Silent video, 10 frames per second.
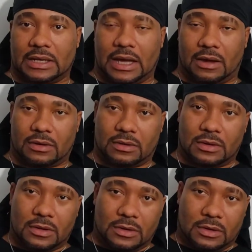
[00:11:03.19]
and how to
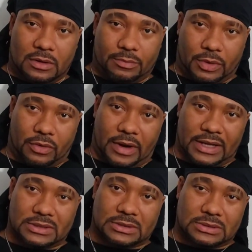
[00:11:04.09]

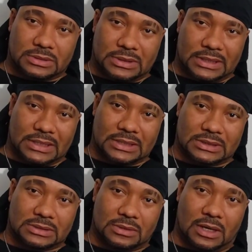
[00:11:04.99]
progress in
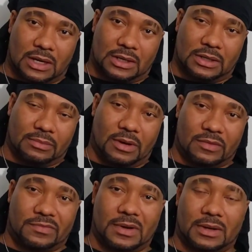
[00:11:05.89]
this ugly
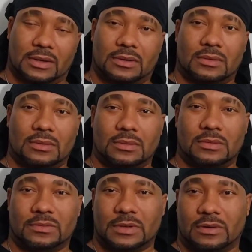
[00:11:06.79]
motherfucker.
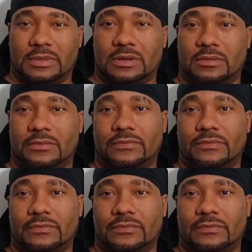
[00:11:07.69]
You feel me?